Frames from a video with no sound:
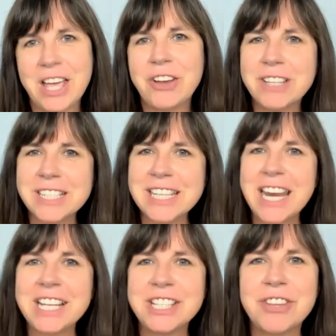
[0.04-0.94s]
You're
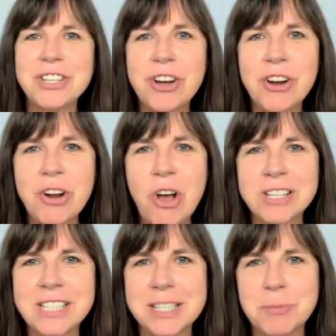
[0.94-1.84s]
listening to the Turn
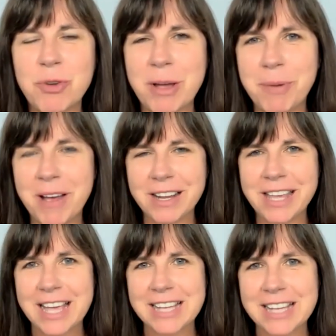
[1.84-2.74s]
Autism Around
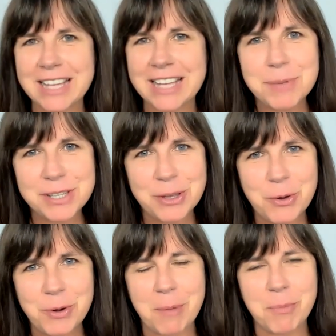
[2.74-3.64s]
podcast, episode
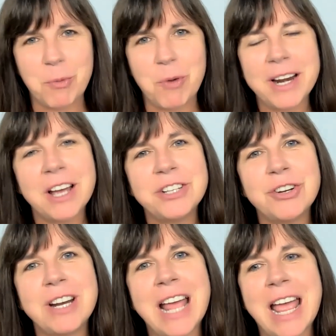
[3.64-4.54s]
number
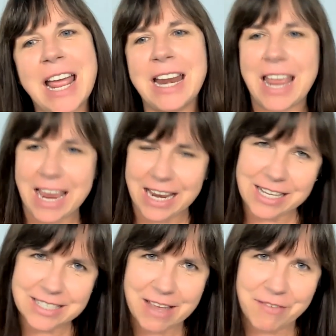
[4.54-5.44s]

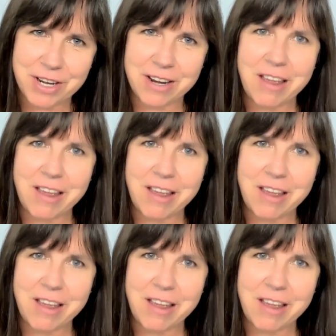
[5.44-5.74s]
187.